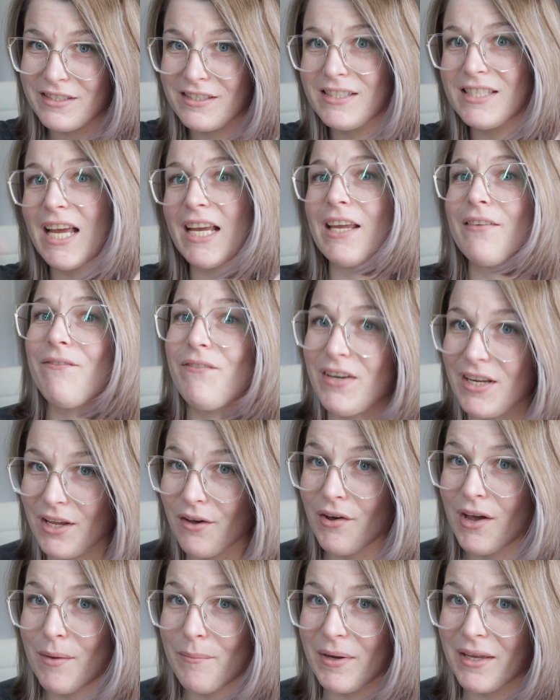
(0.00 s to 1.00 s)
the second video
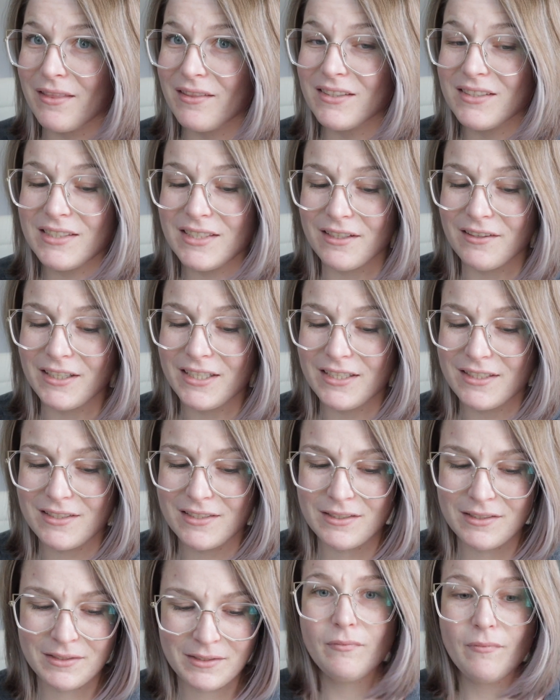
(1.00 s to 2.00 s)
coming in this
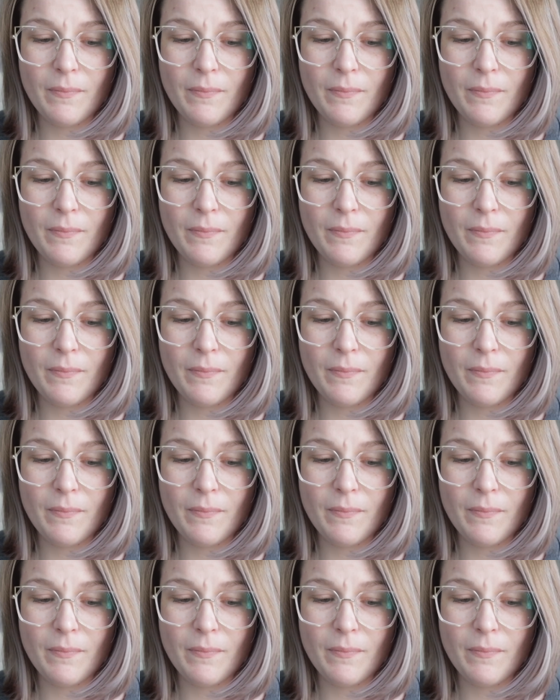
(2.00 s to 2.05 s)
series.